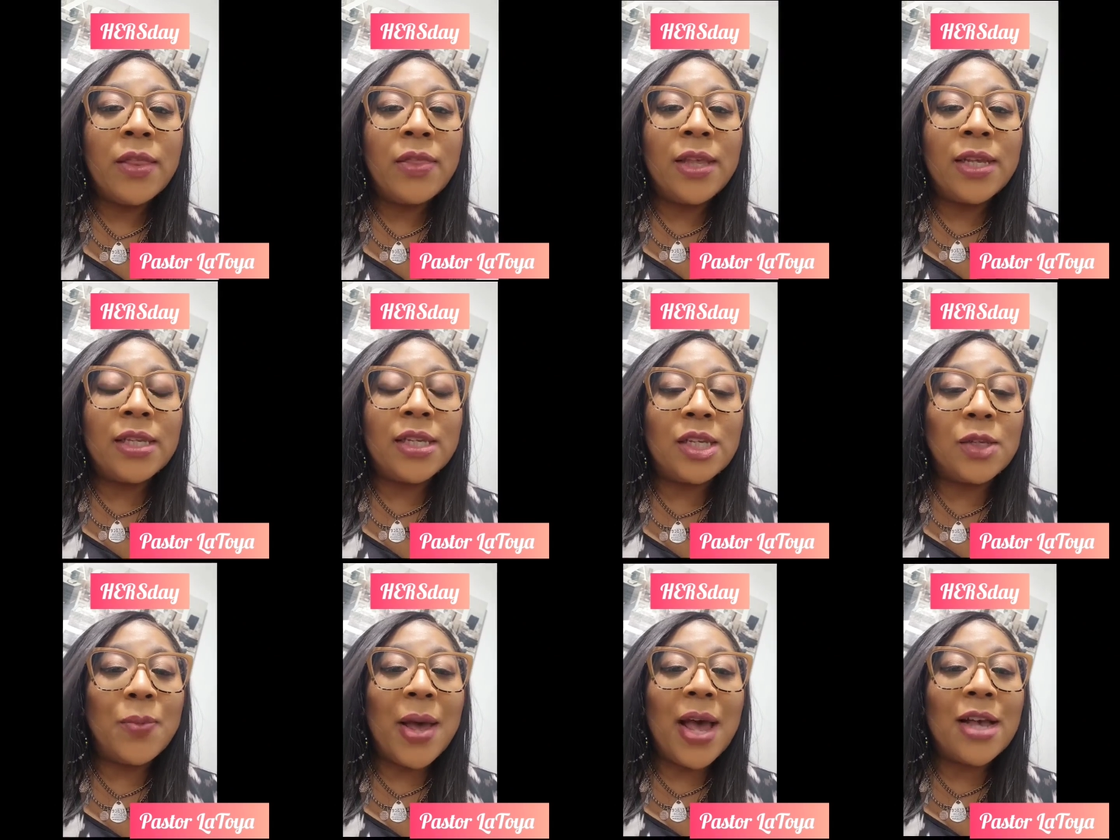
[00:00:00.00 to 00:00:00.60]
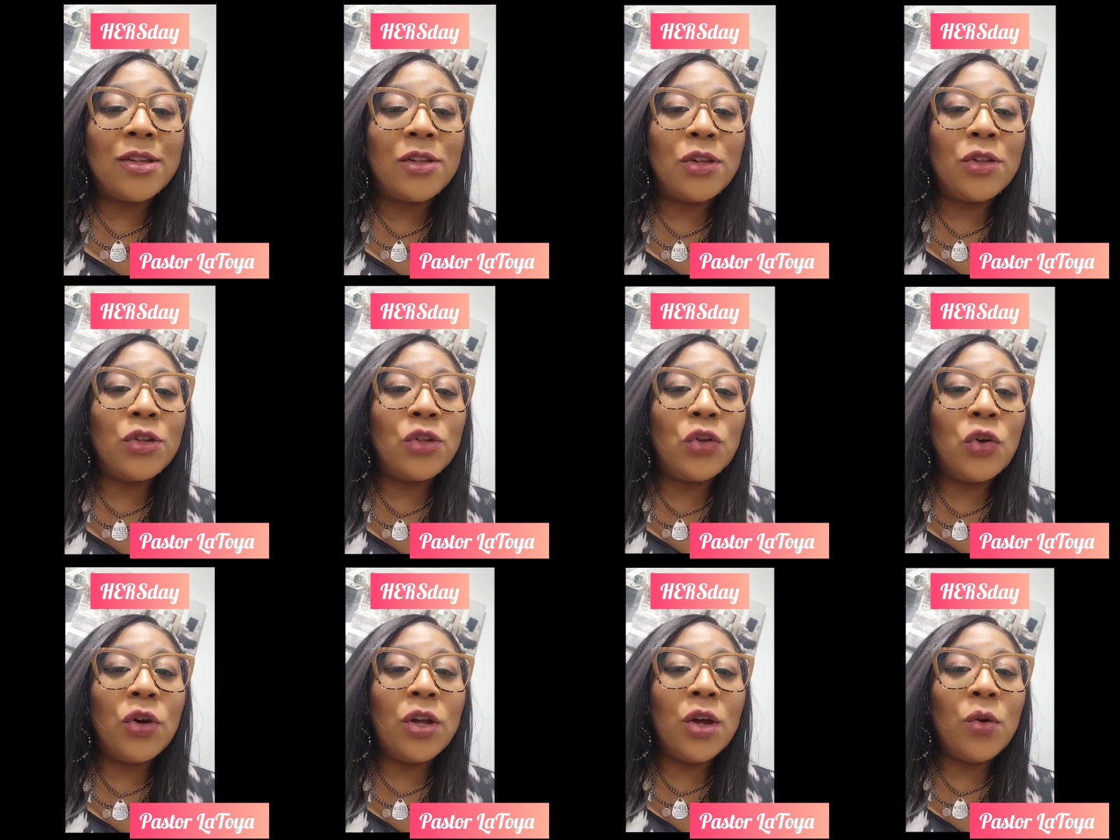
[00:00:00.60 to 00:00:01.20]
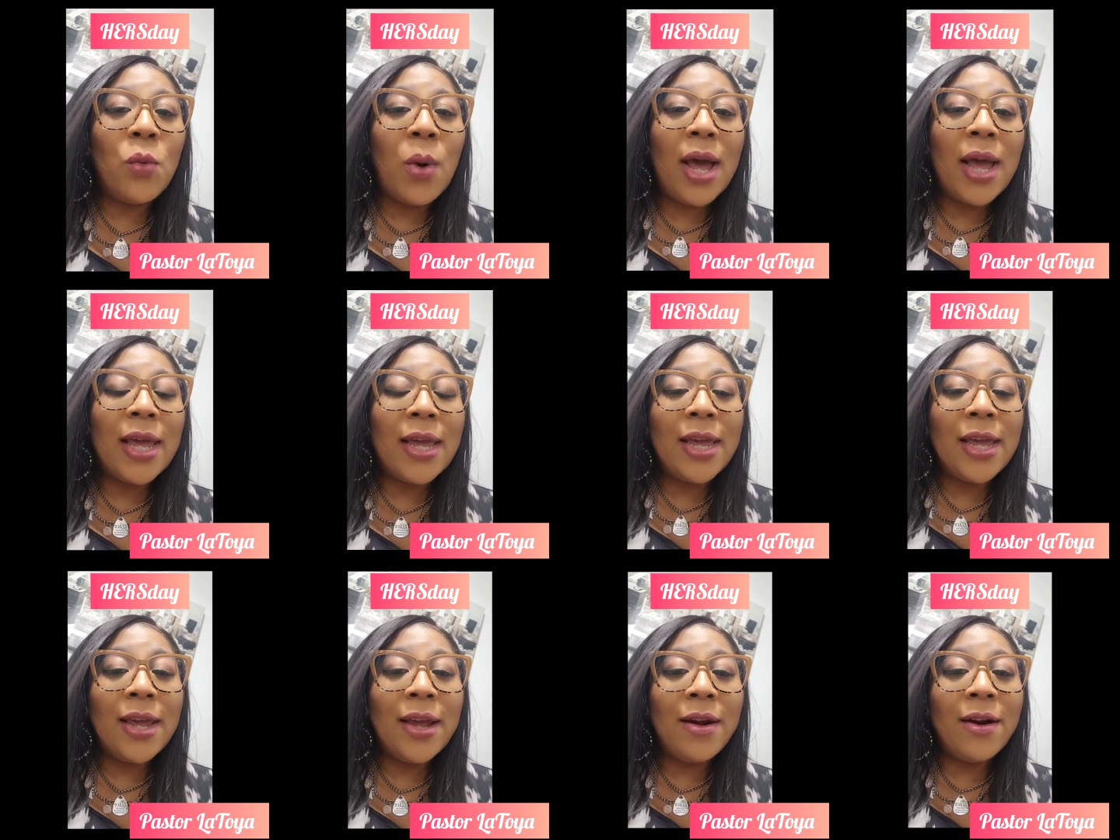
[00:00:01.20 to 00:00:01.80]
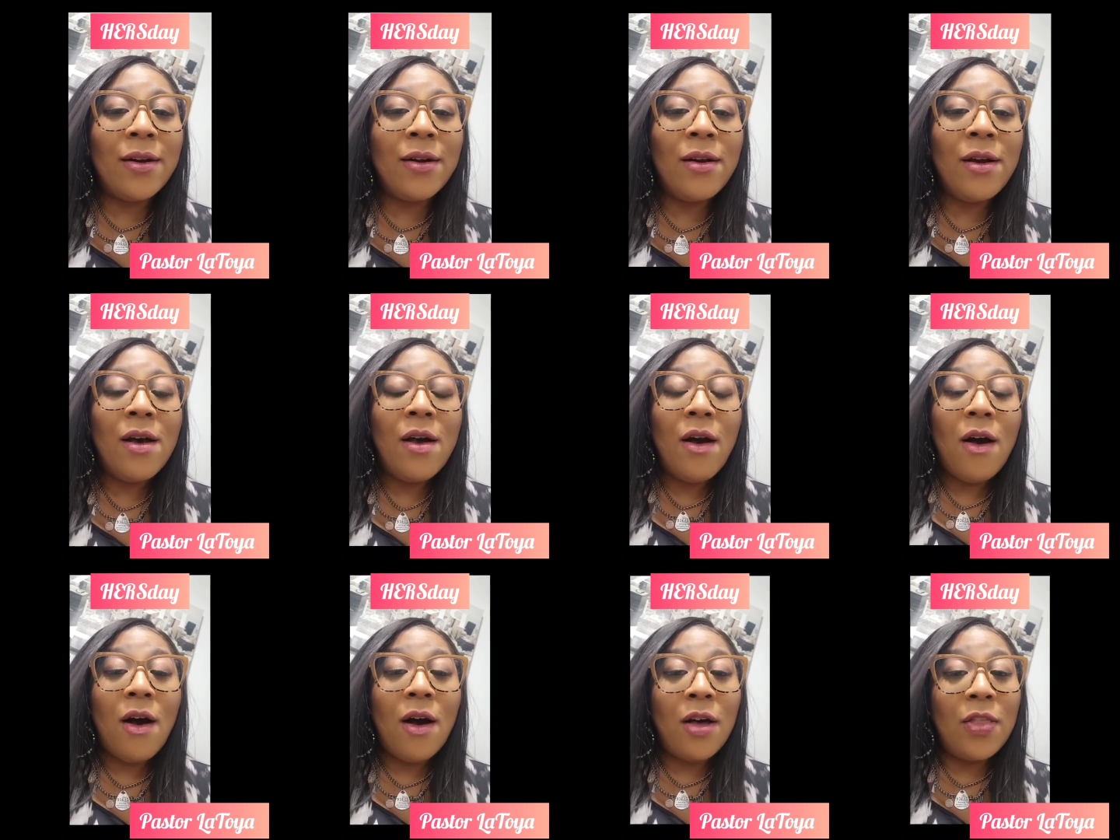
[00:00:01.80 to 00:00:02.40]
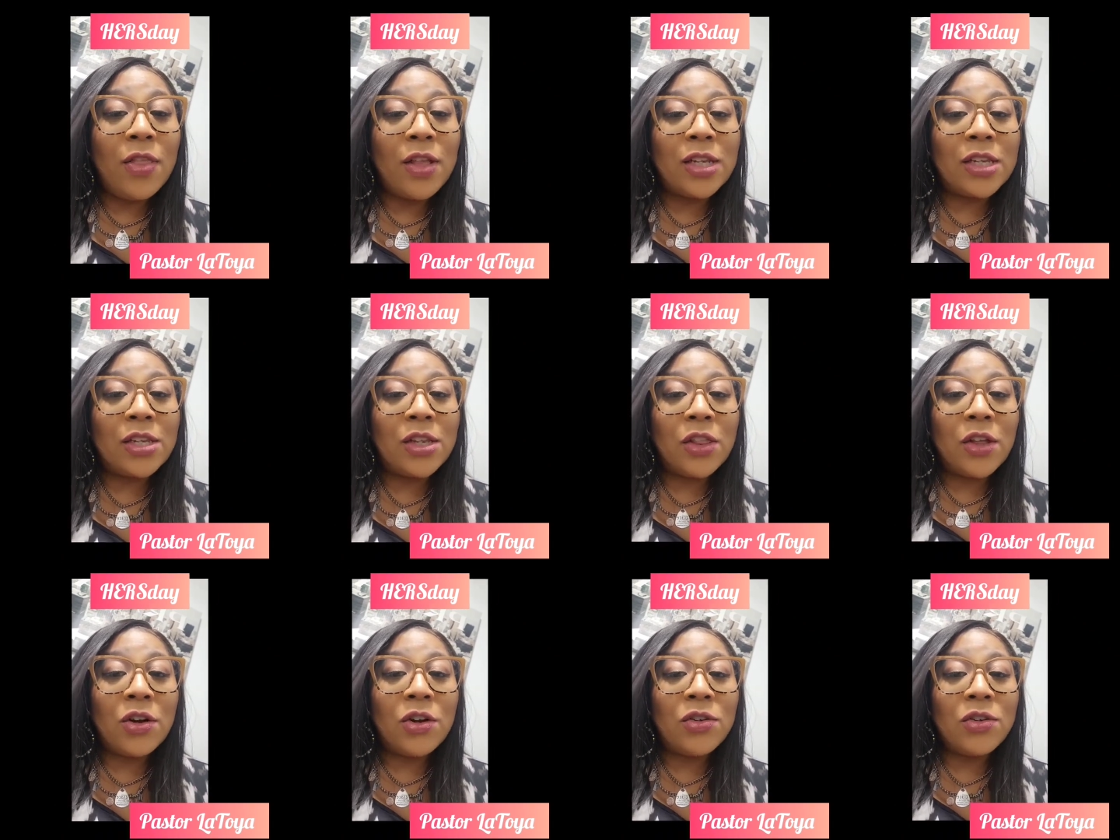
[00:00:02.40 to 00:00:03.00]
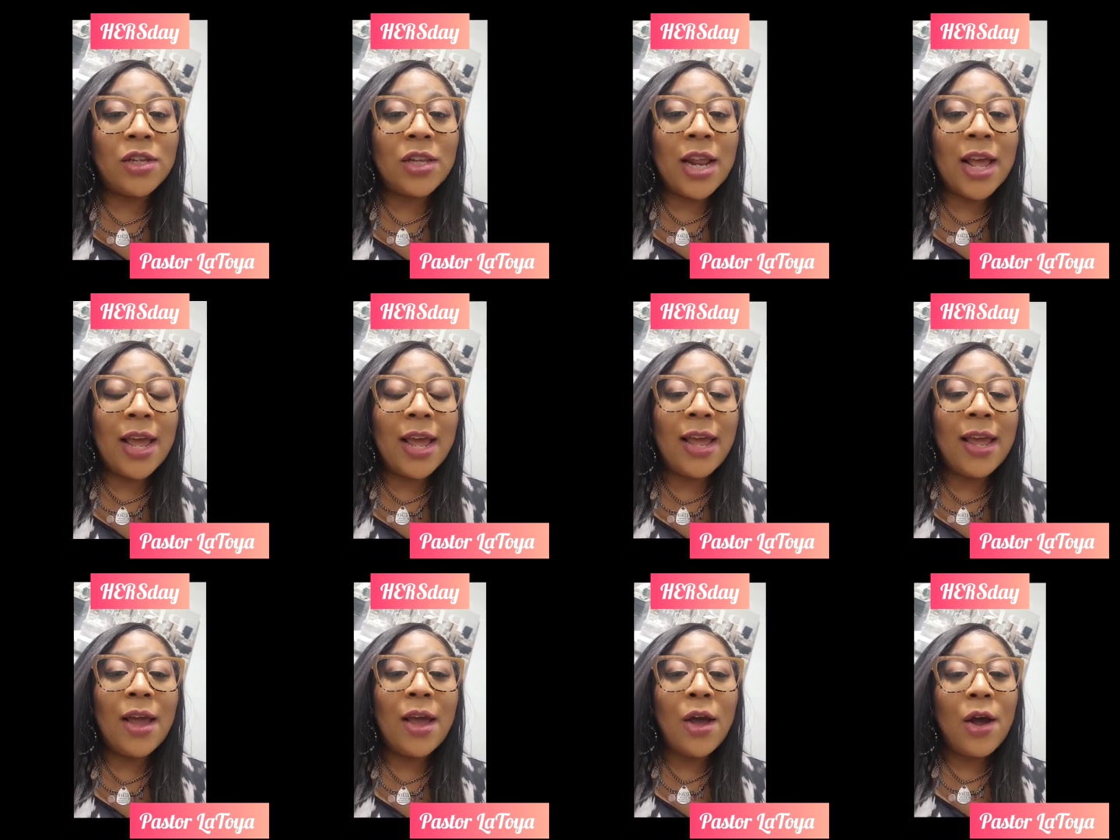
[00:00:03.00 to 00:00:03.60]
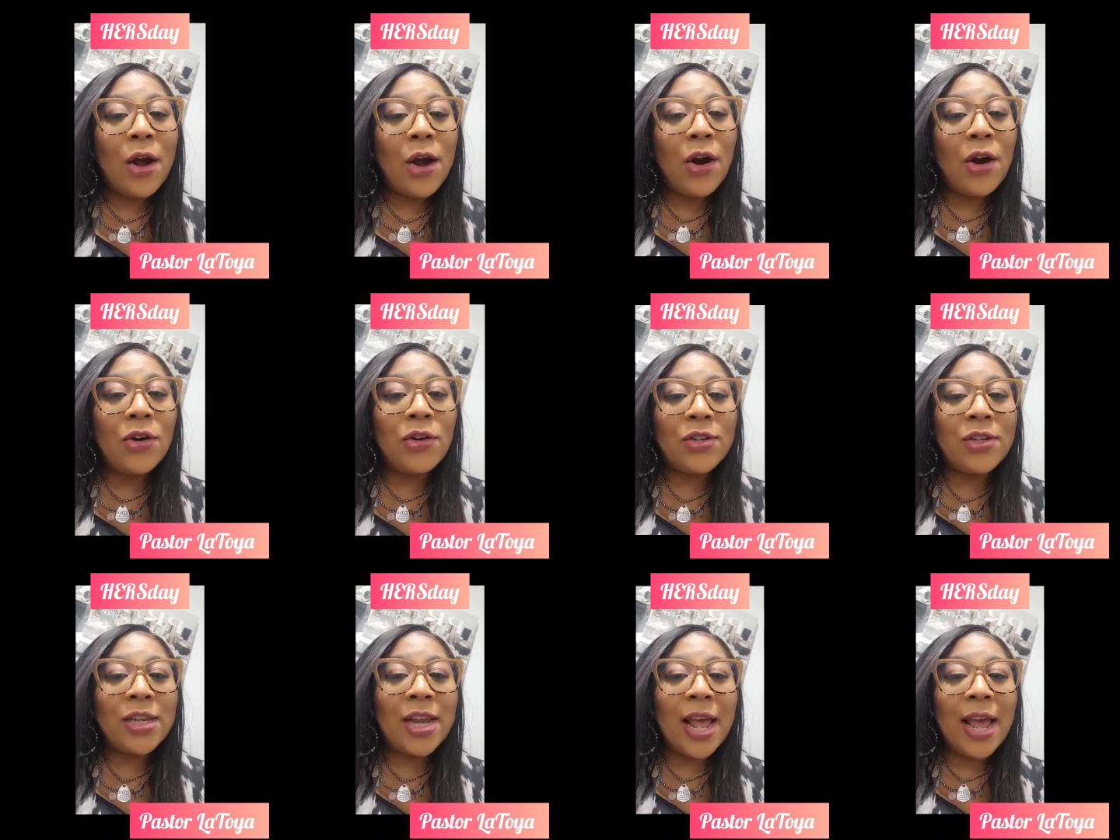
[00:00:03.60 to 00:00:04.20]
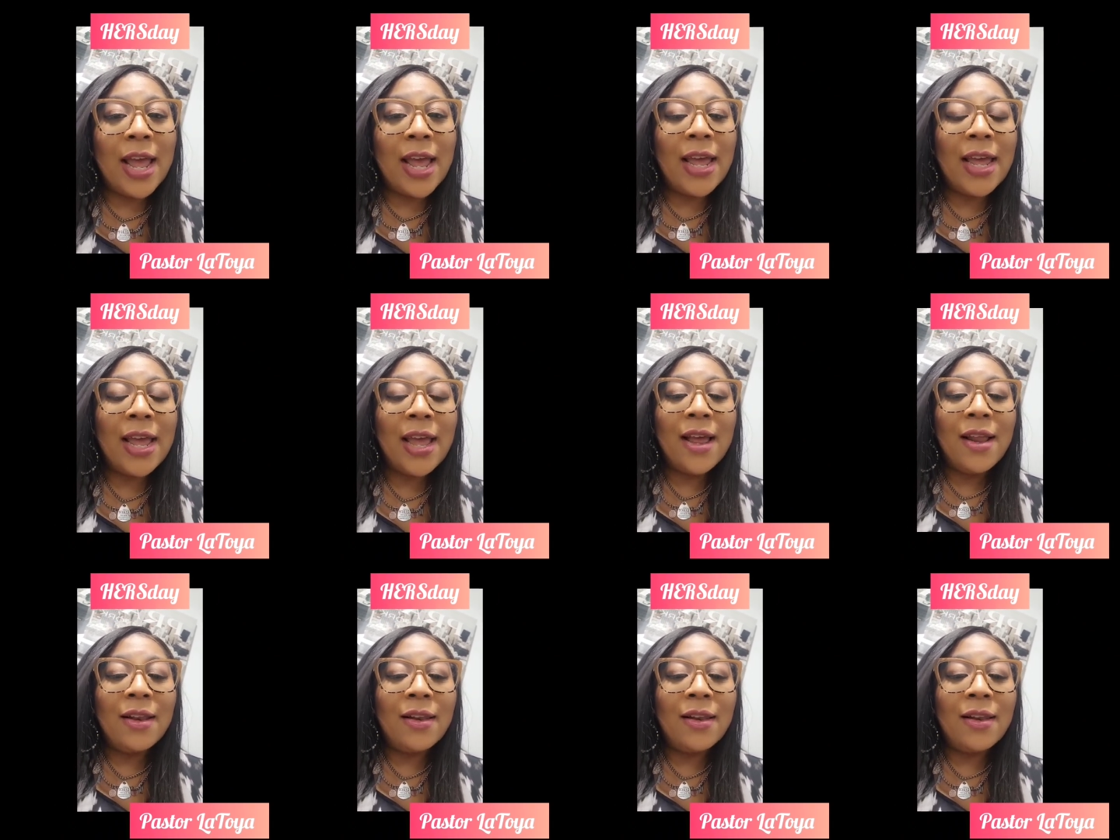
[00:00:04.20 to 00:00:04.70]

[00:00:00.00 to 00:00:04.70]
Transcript: This is Pastor LaToya White here on this Thursday, Thursday.